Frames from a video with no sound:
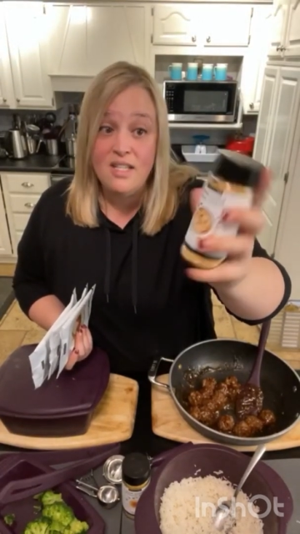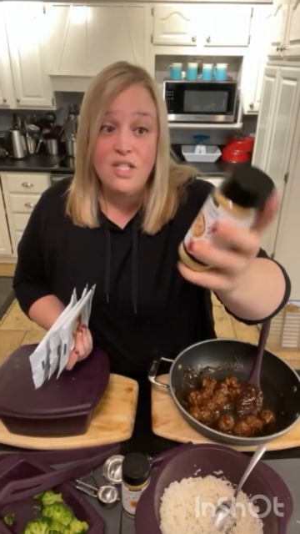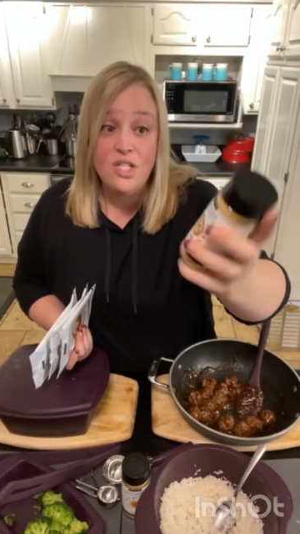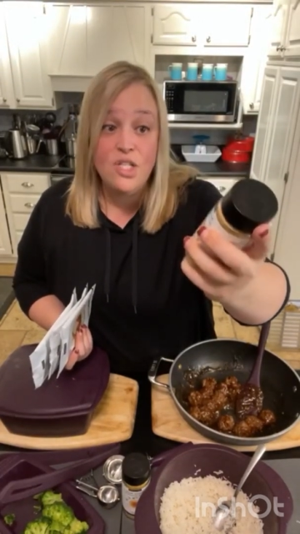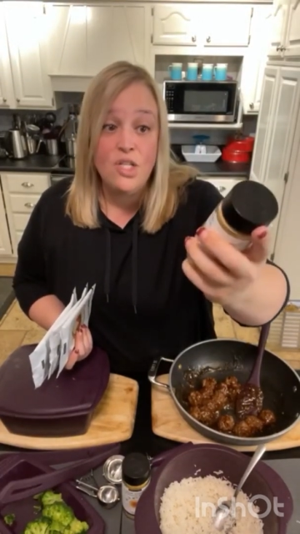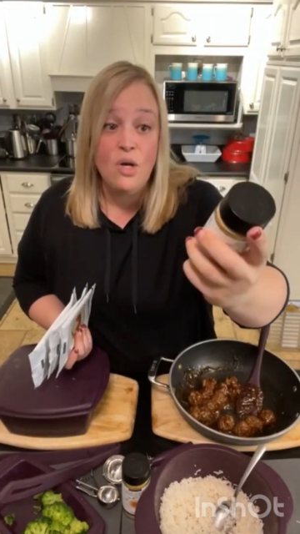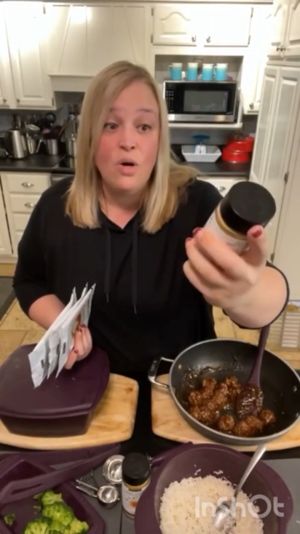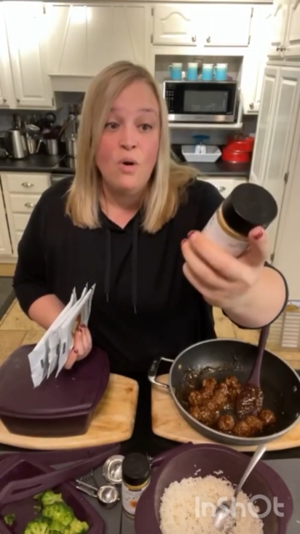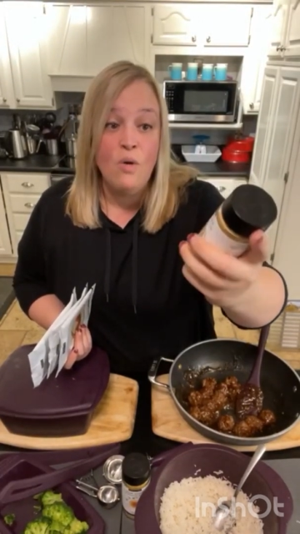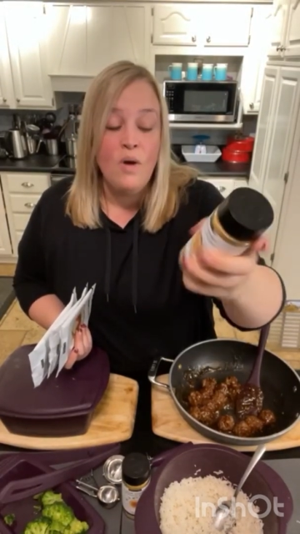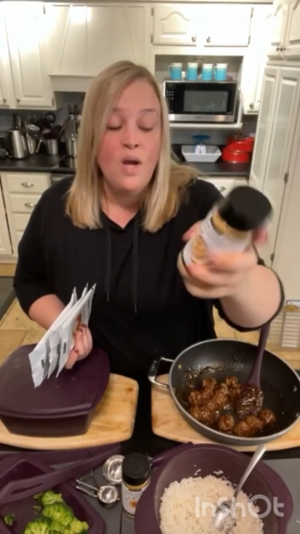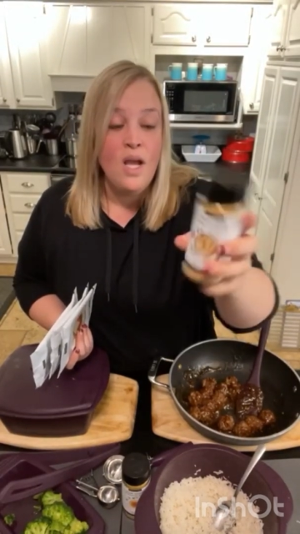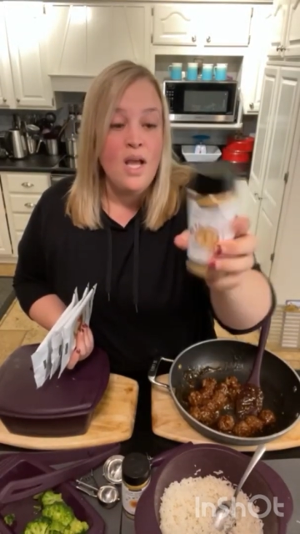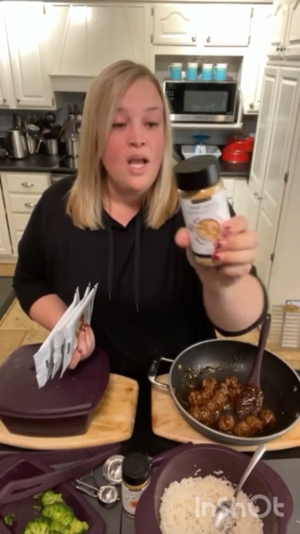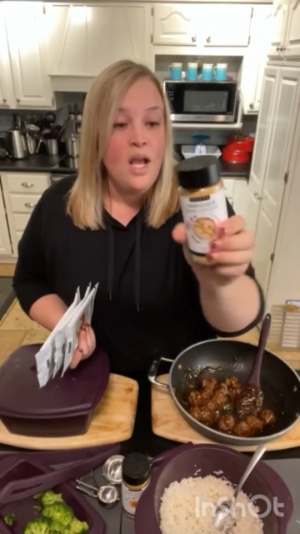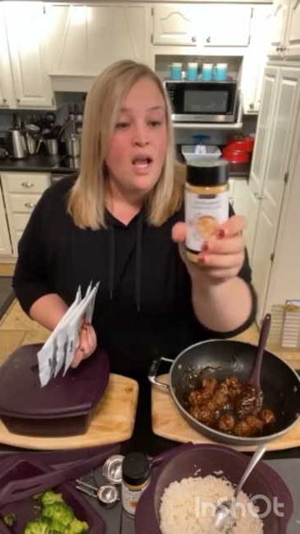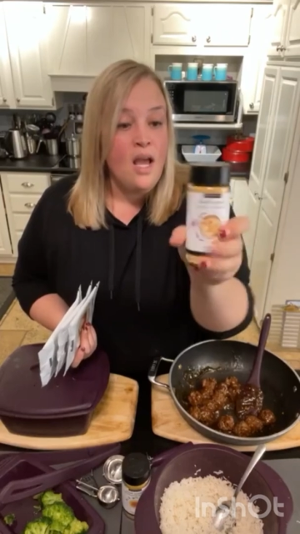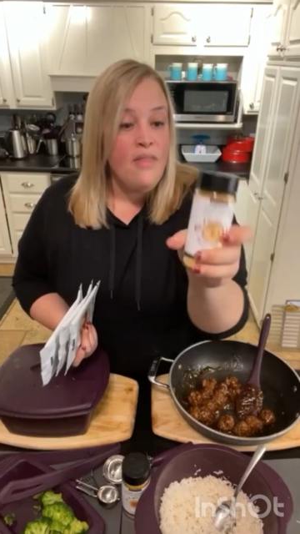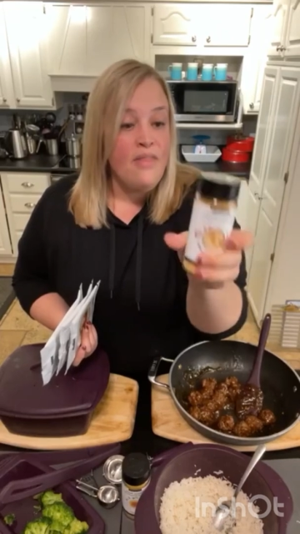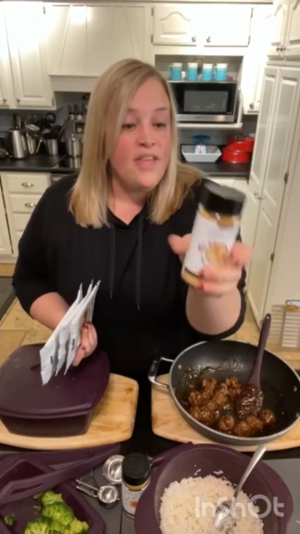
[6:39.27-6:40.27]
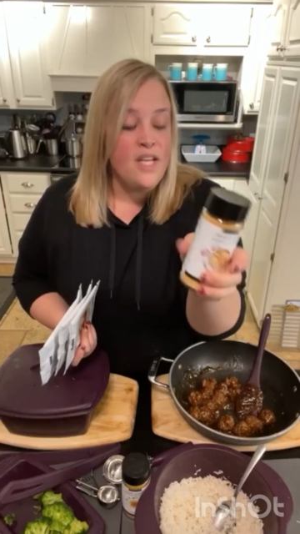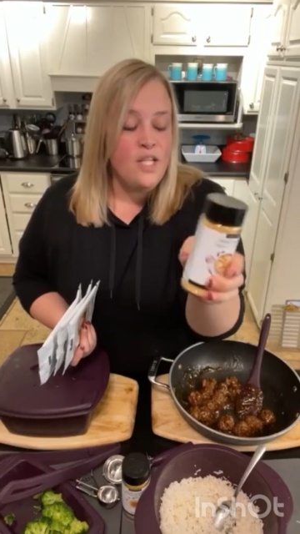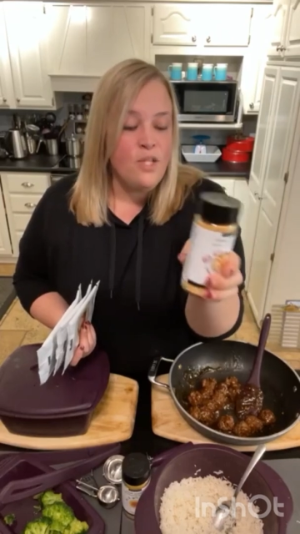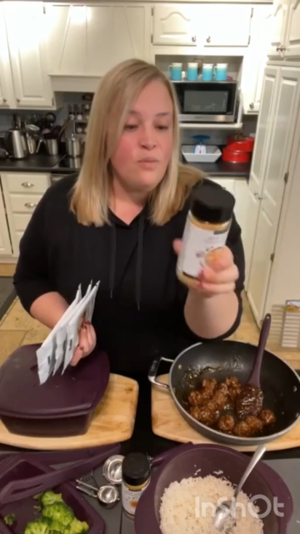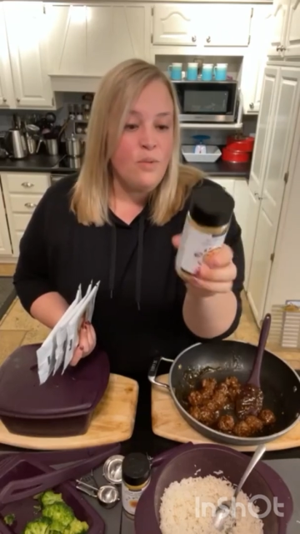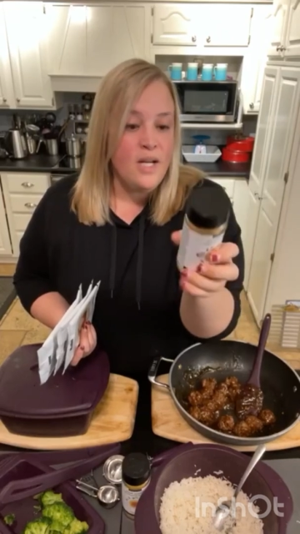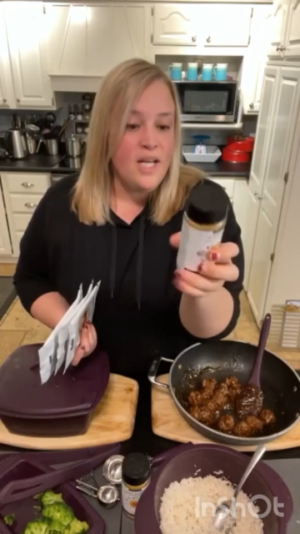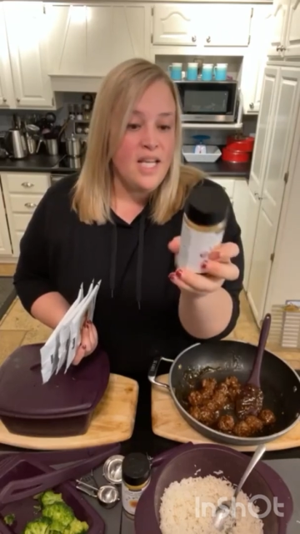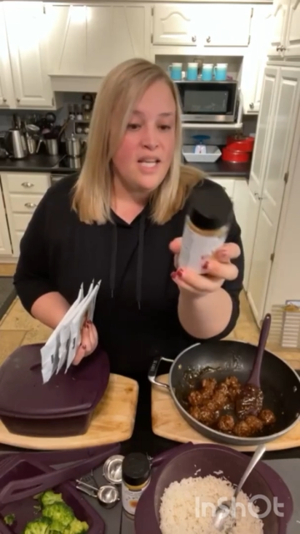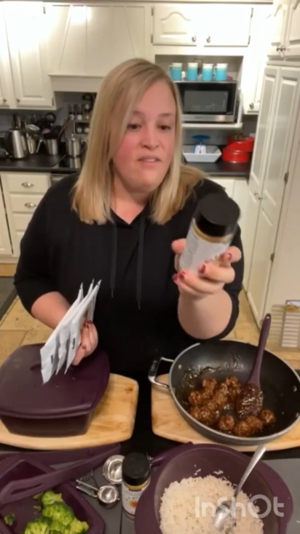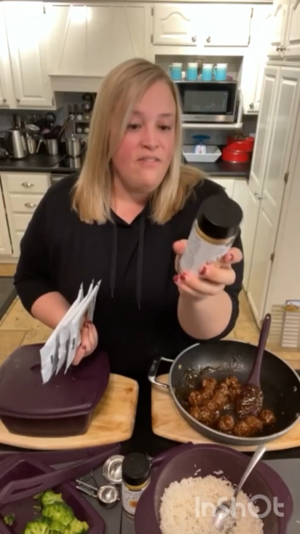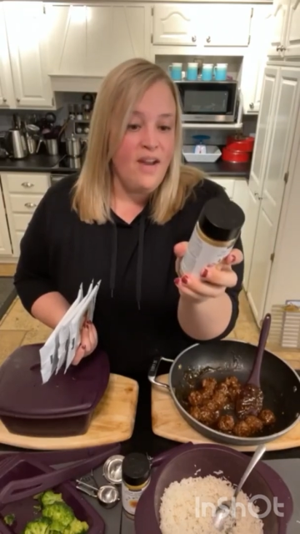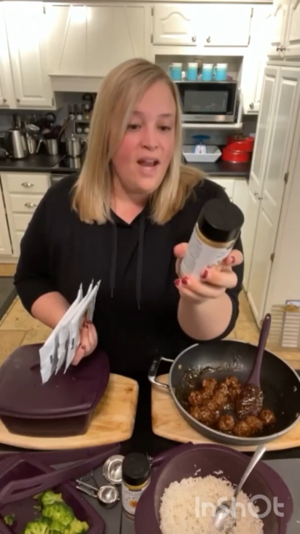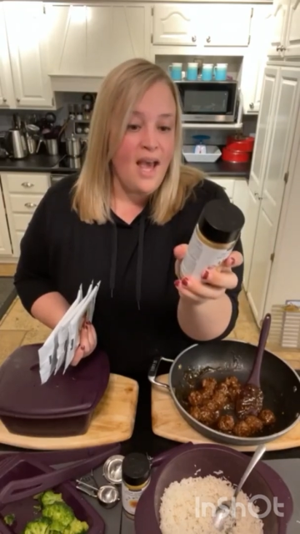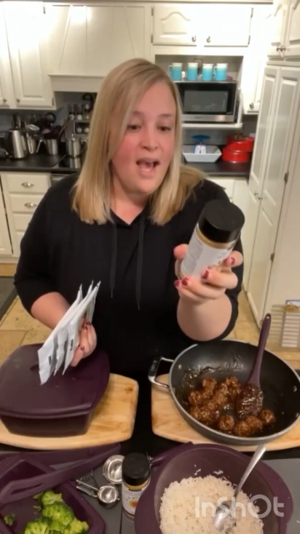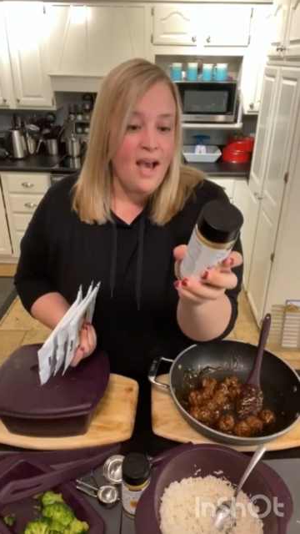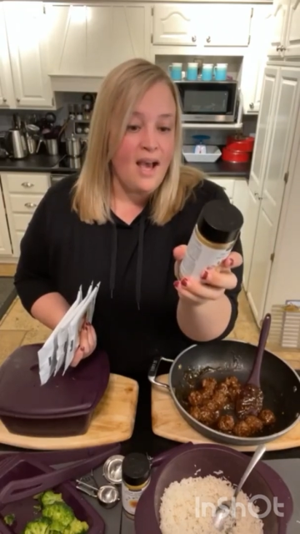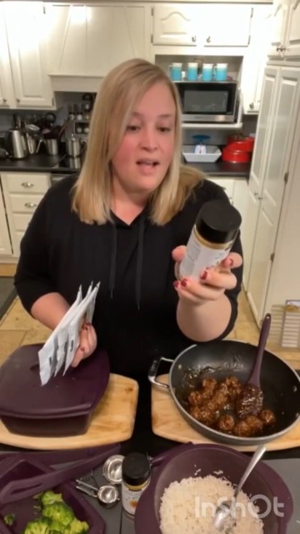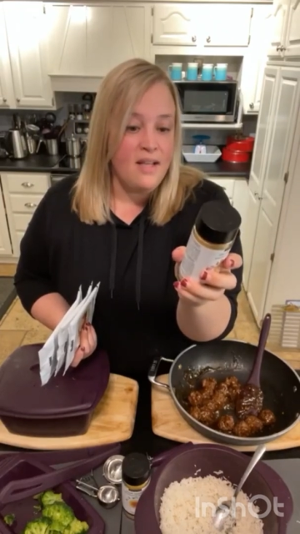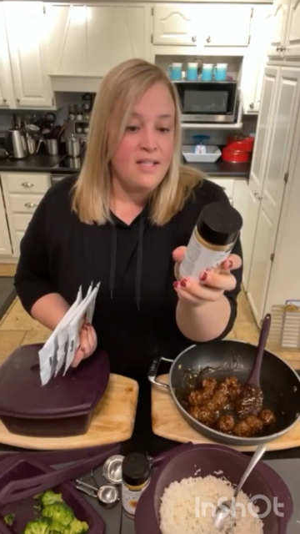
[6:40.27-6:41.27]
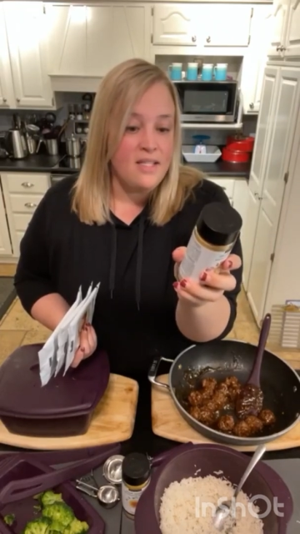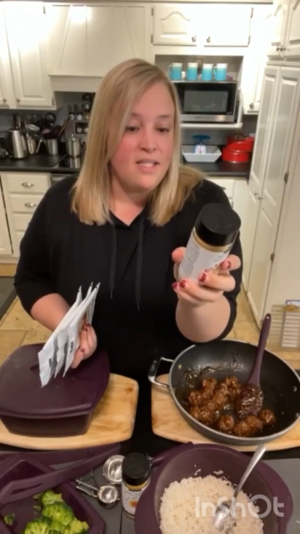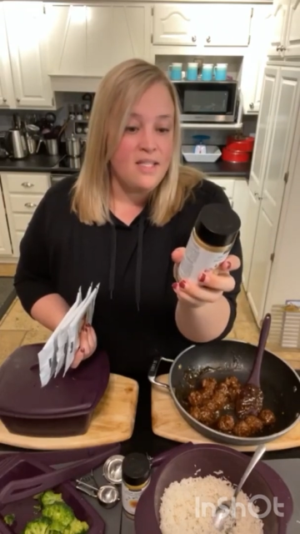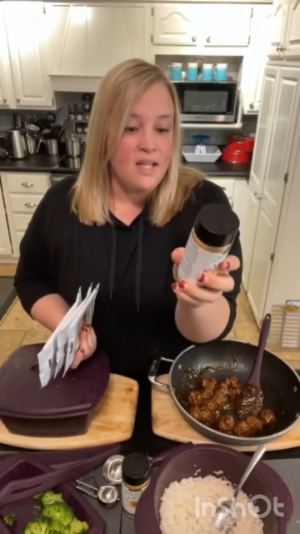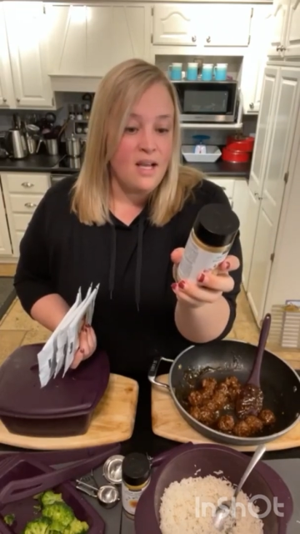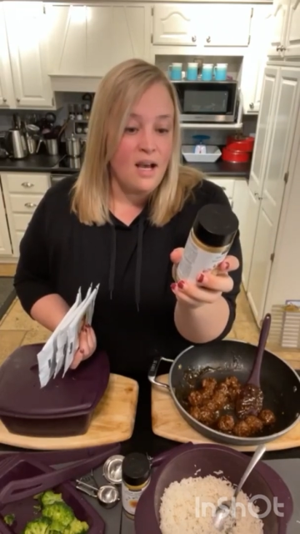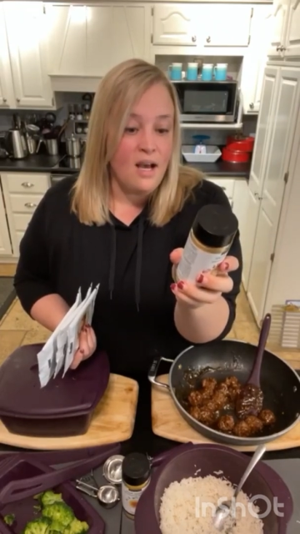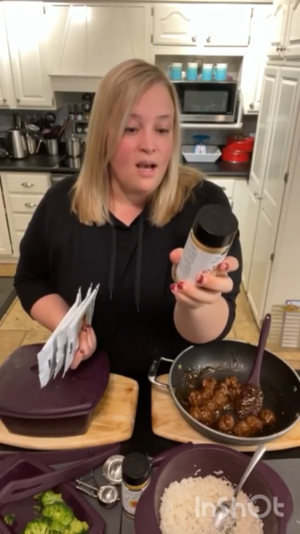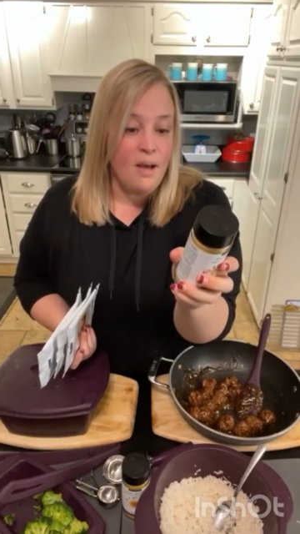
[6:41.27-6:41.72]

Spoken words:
So this one even has,